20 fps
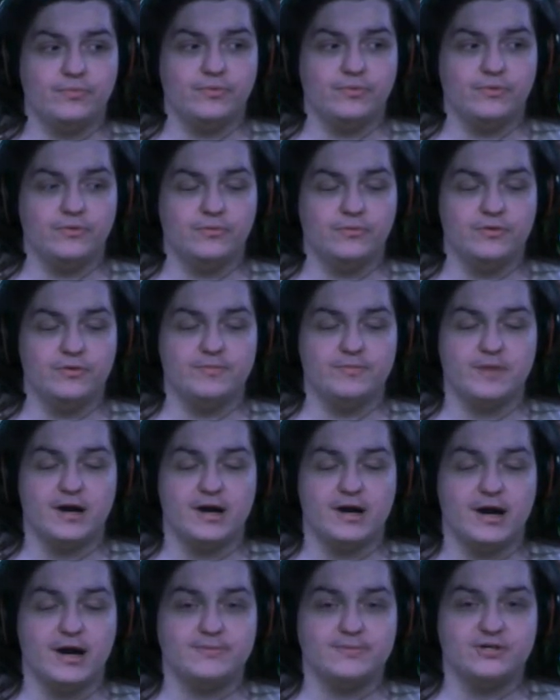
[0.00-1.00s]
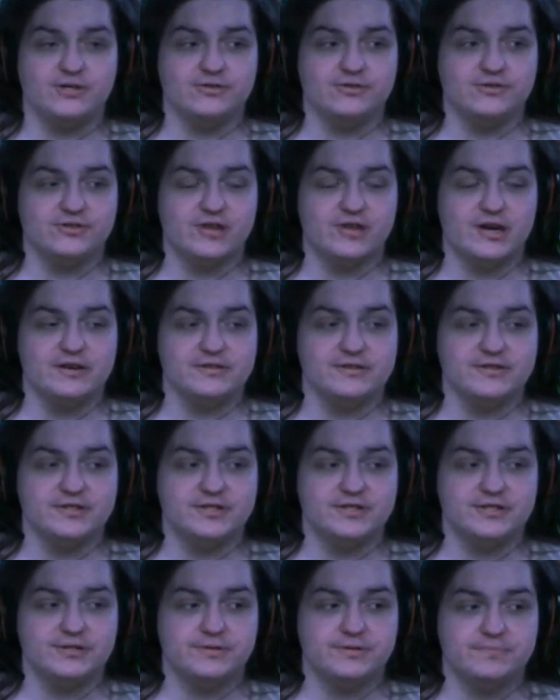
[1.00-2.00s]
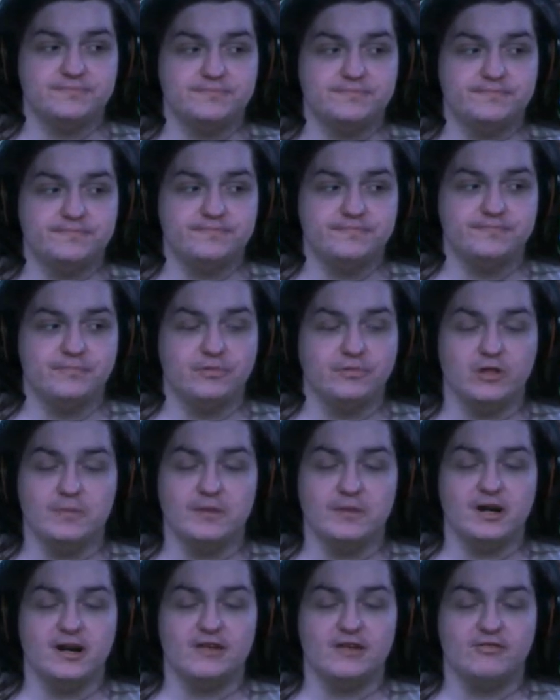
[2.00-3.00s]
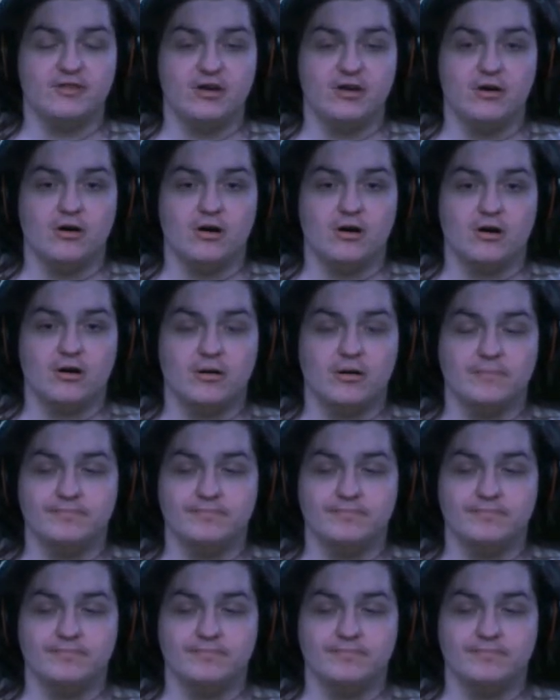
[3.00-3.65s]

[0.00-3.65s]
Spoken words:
with my options as limited as they are,